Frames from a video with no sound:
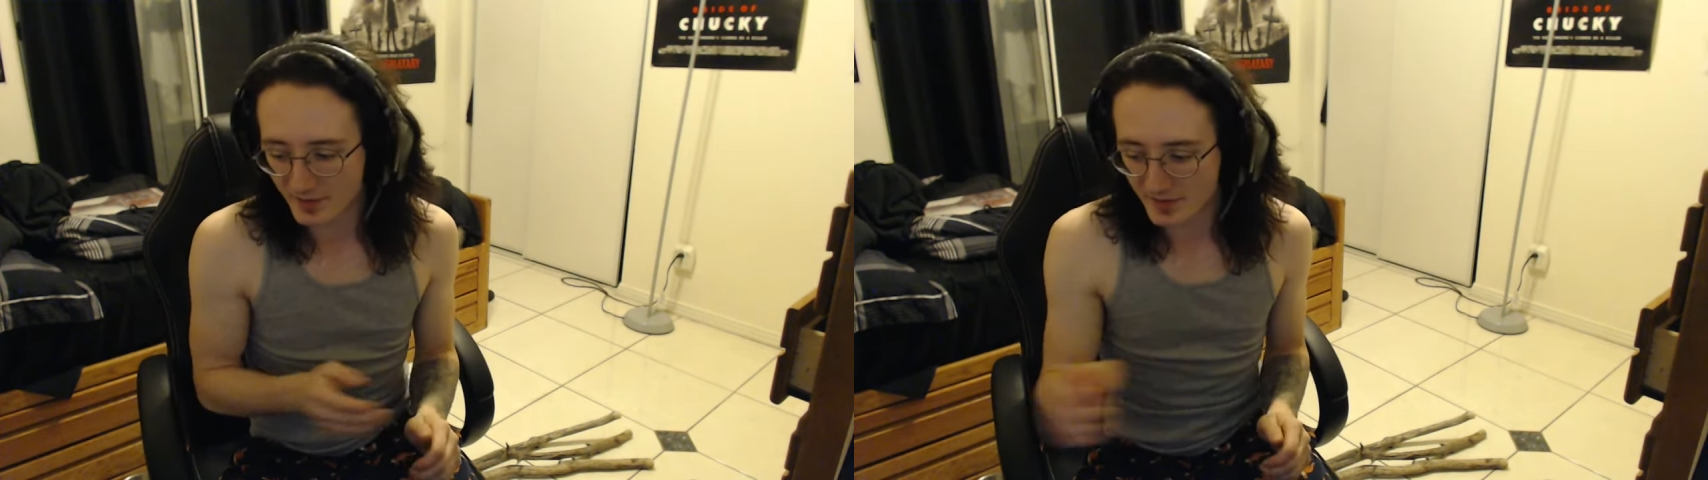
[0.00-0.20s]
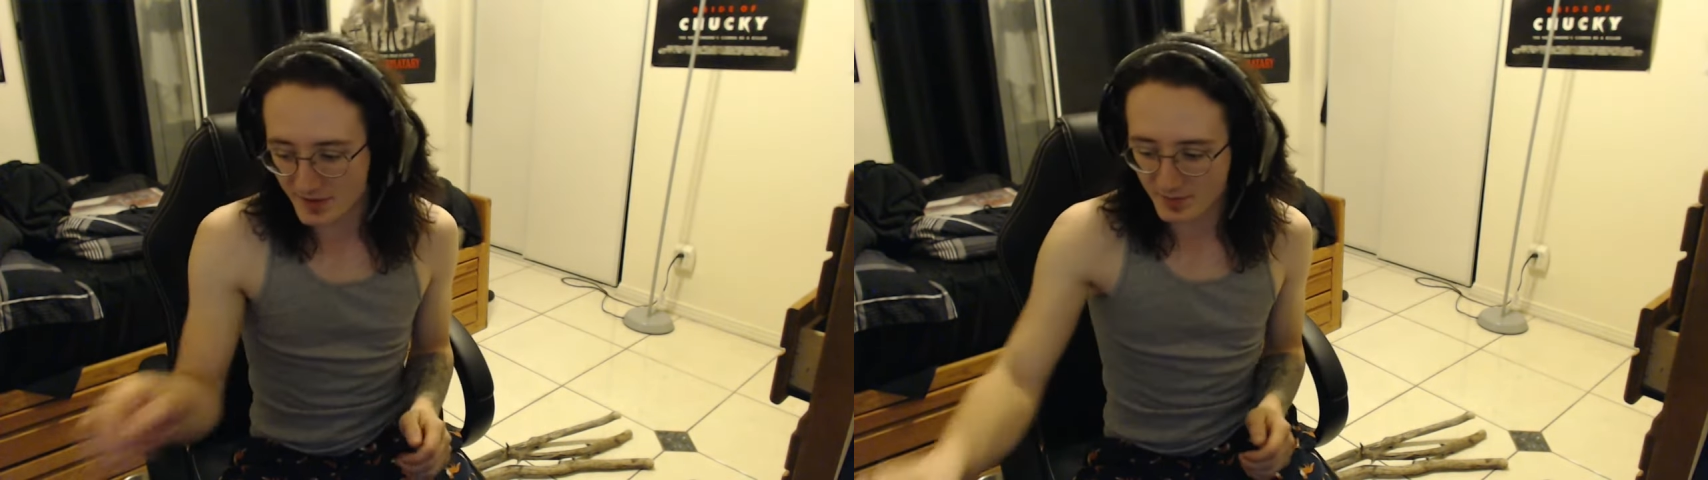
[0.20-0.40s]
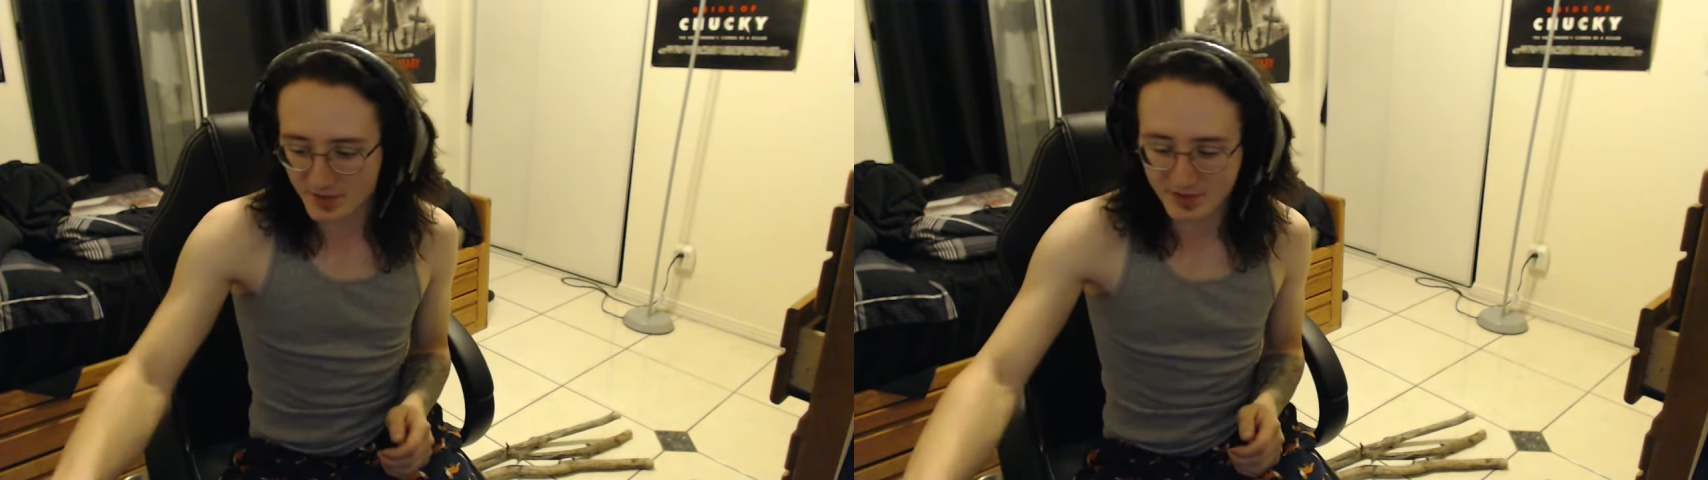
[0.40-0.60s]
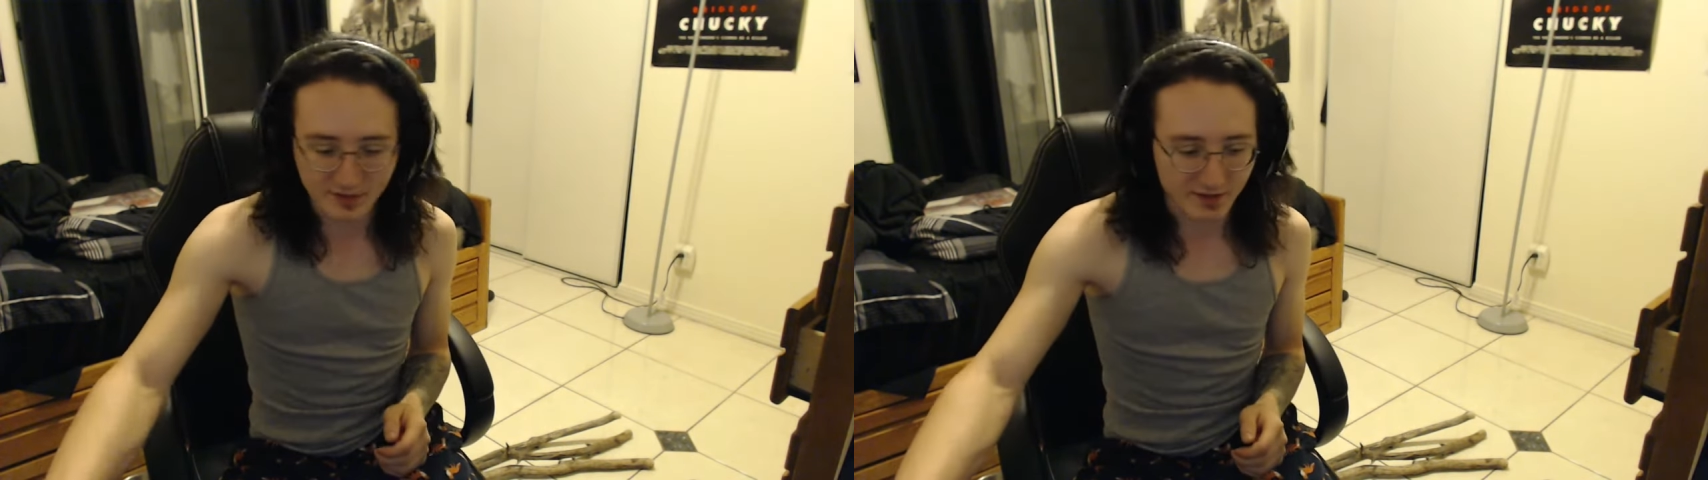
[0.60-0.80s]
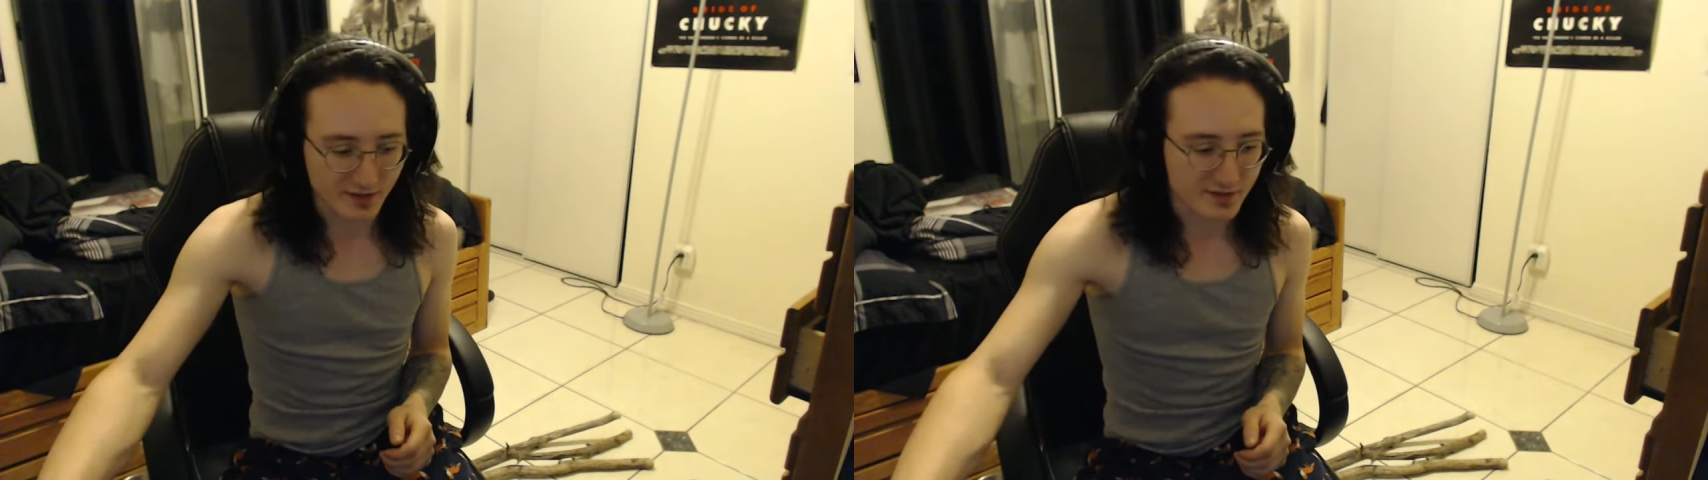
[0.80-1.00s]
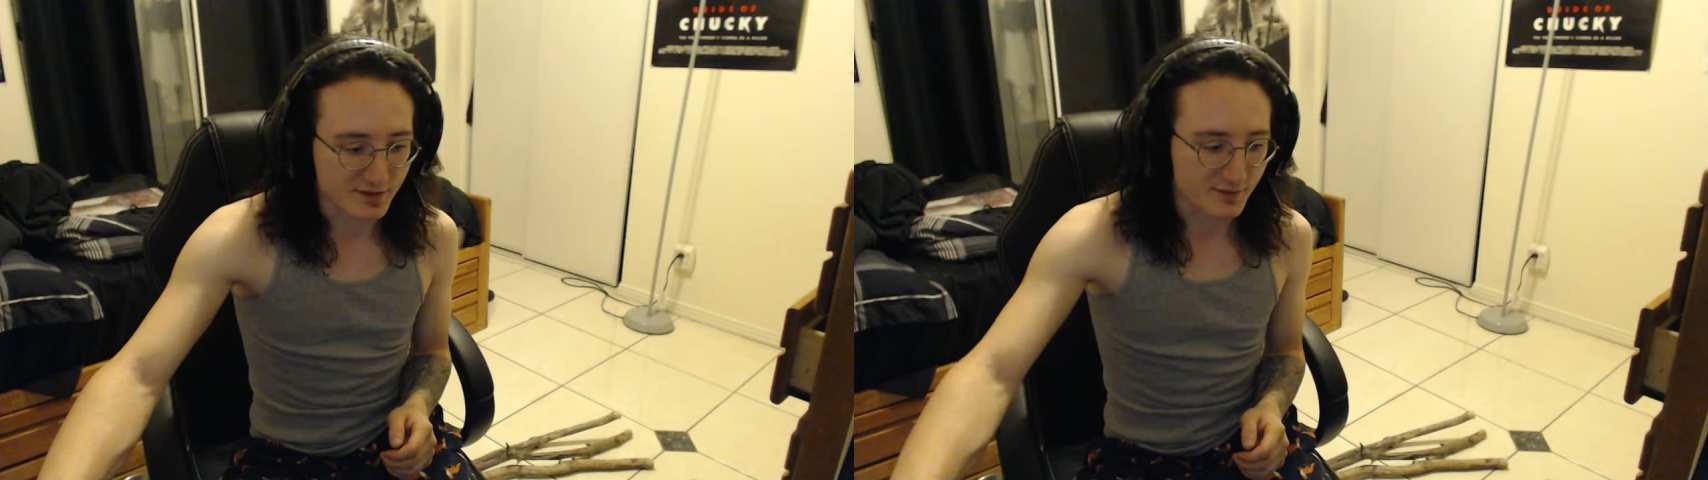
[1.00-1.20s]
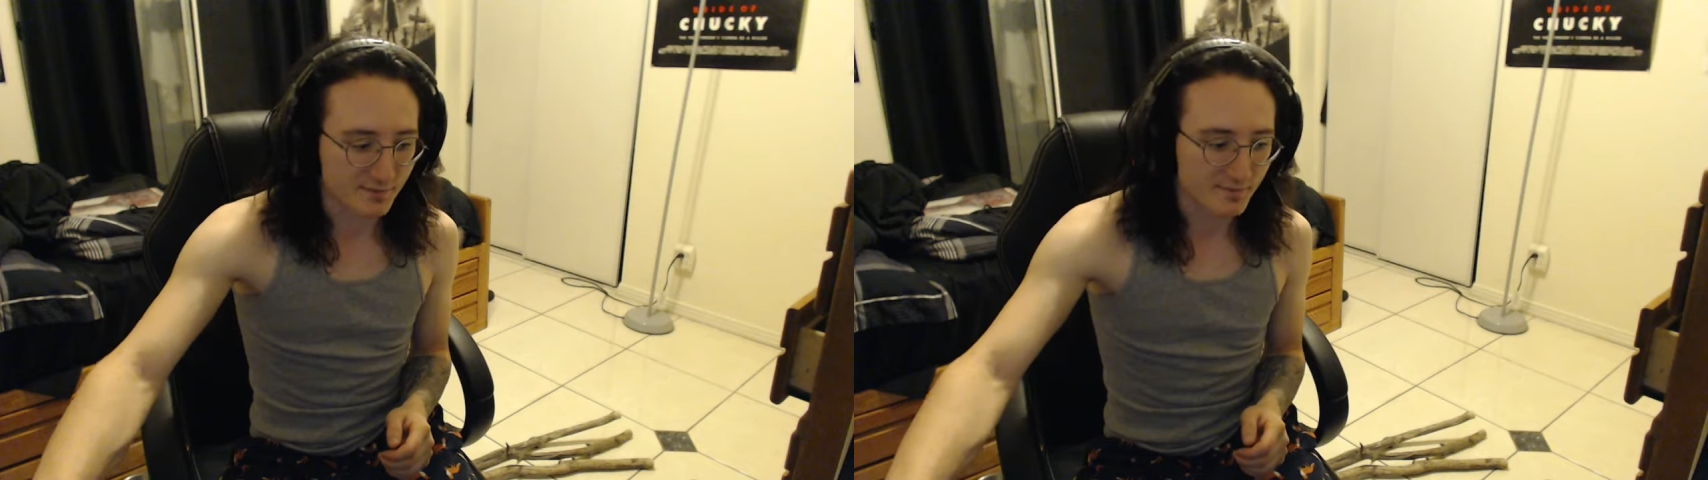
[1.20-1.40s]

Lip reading: stupid shit like that, so